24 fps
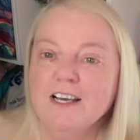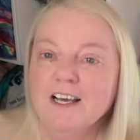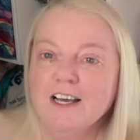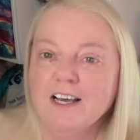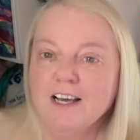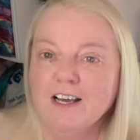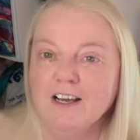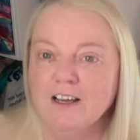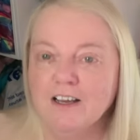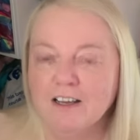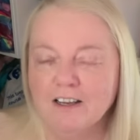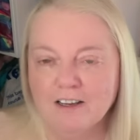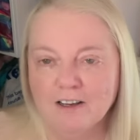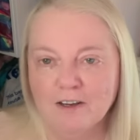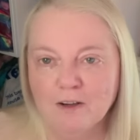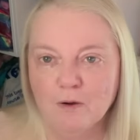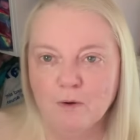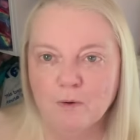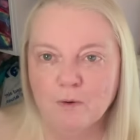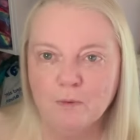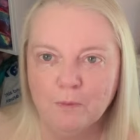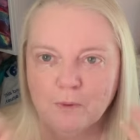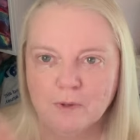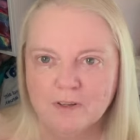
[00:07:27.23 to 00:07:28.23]

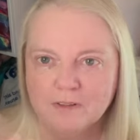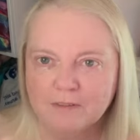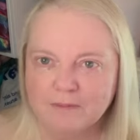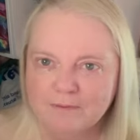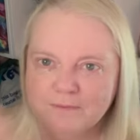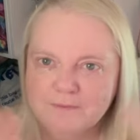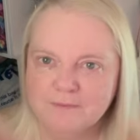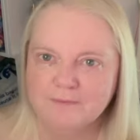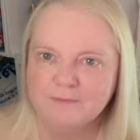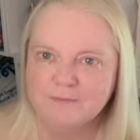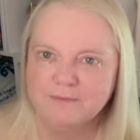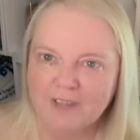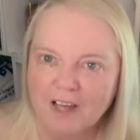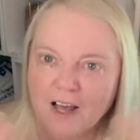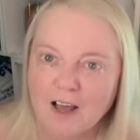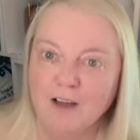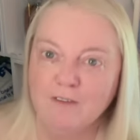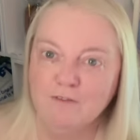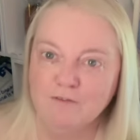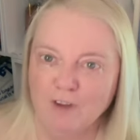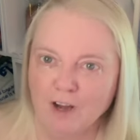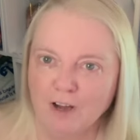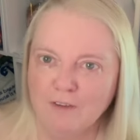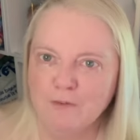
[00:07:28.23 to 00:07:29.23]
Oh,
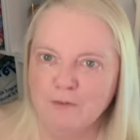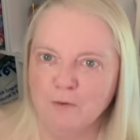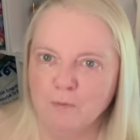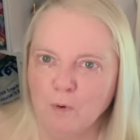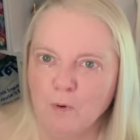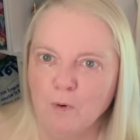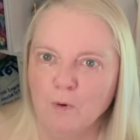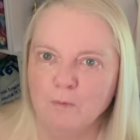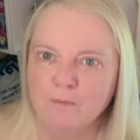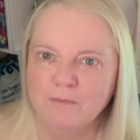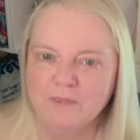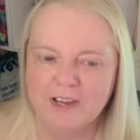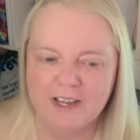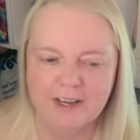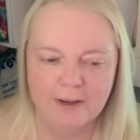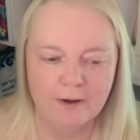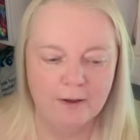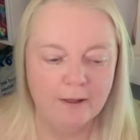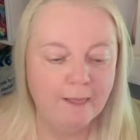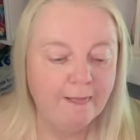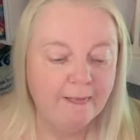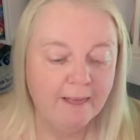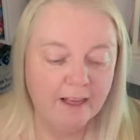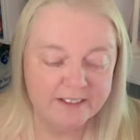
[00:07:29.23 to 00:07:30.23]
I'm rather warm now.
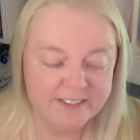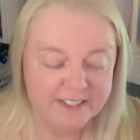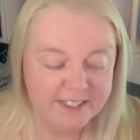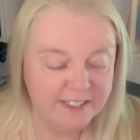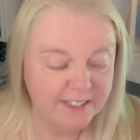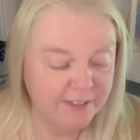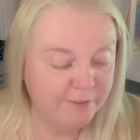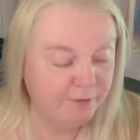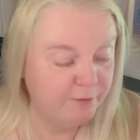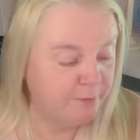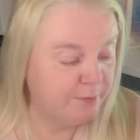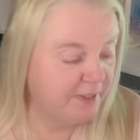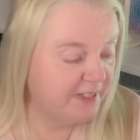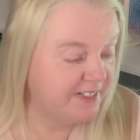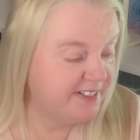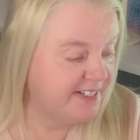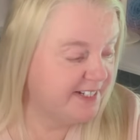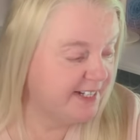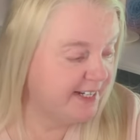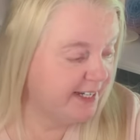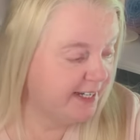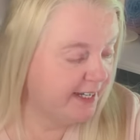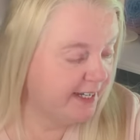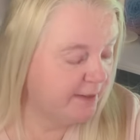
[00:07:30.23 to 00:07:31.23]
I didn't even bring
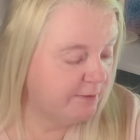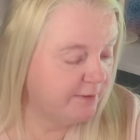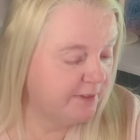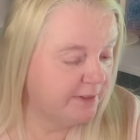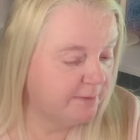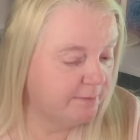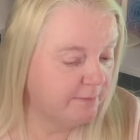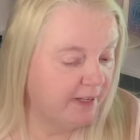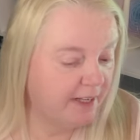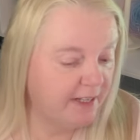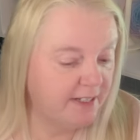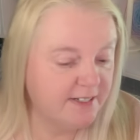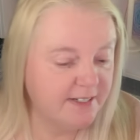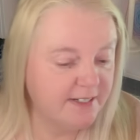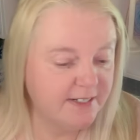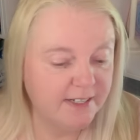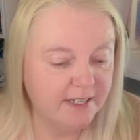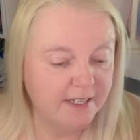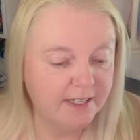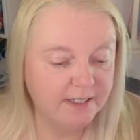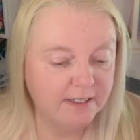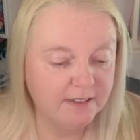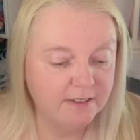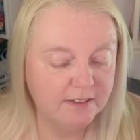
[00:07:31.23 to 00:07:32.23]
tea in with me
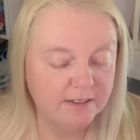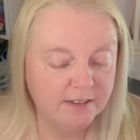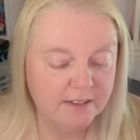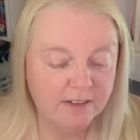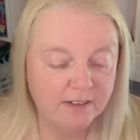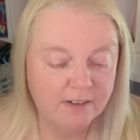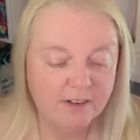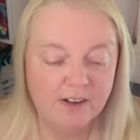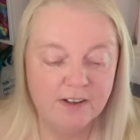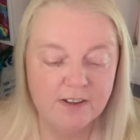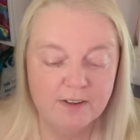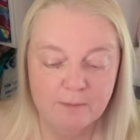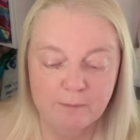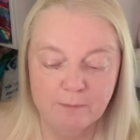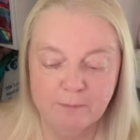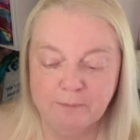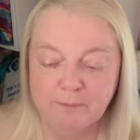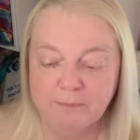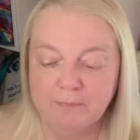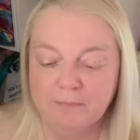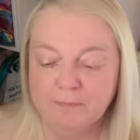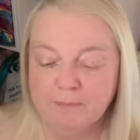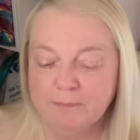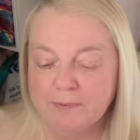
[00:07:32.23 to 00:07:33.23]
today.
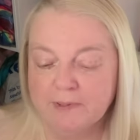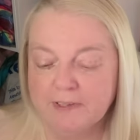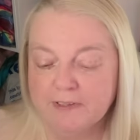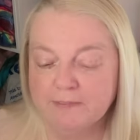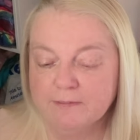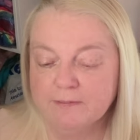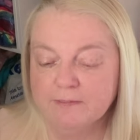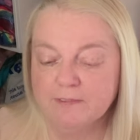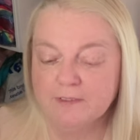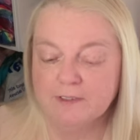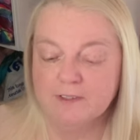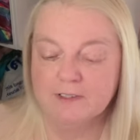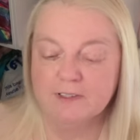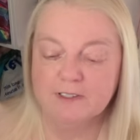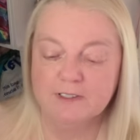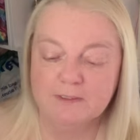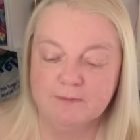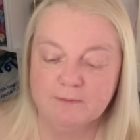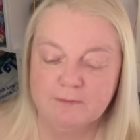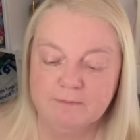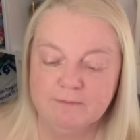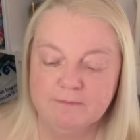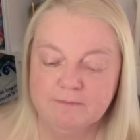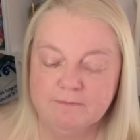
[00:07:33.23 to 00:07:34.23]
A bit, a
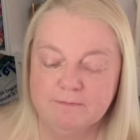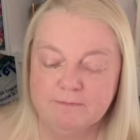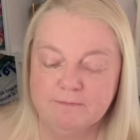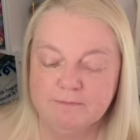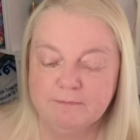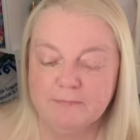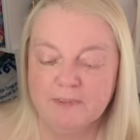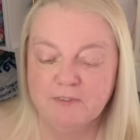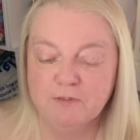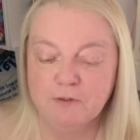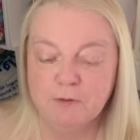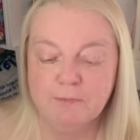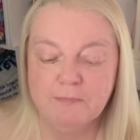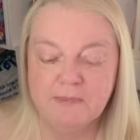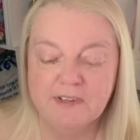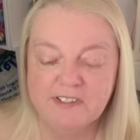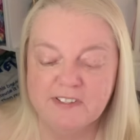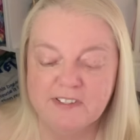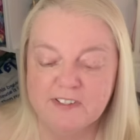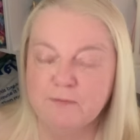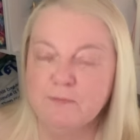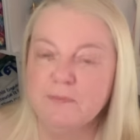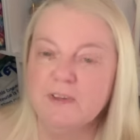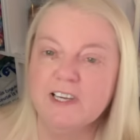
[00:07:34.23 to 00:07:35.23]
bit remiss
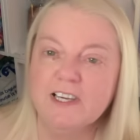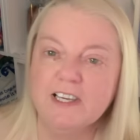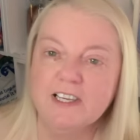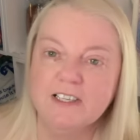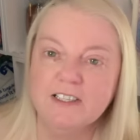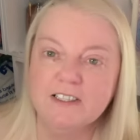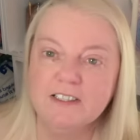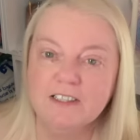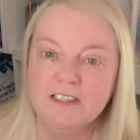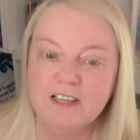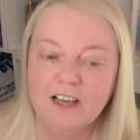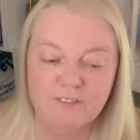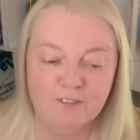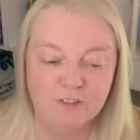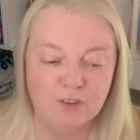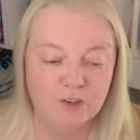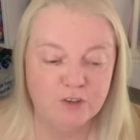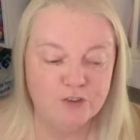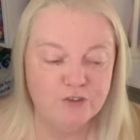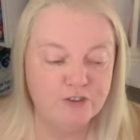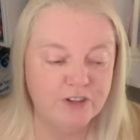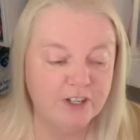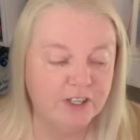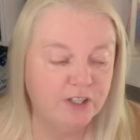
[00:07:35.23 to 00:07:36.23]
of me. I haven't got a
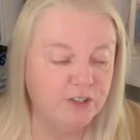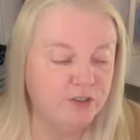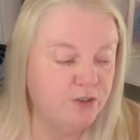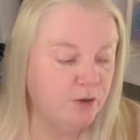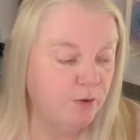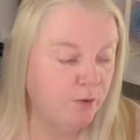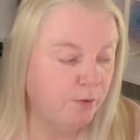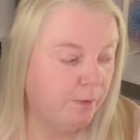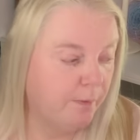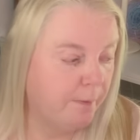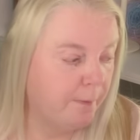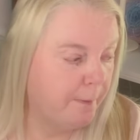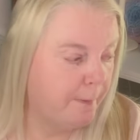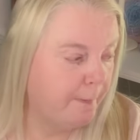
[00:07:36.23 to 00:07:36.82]
drink at all.